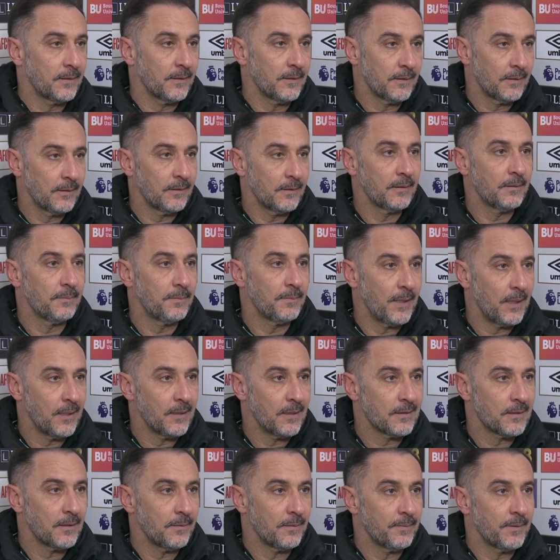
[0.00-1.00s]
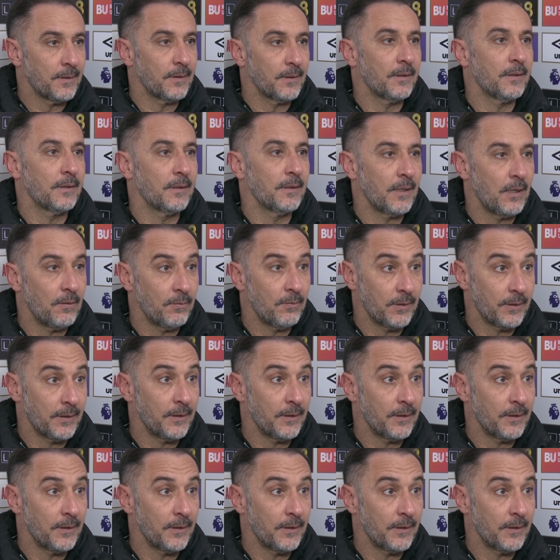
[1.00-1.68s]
the balance of our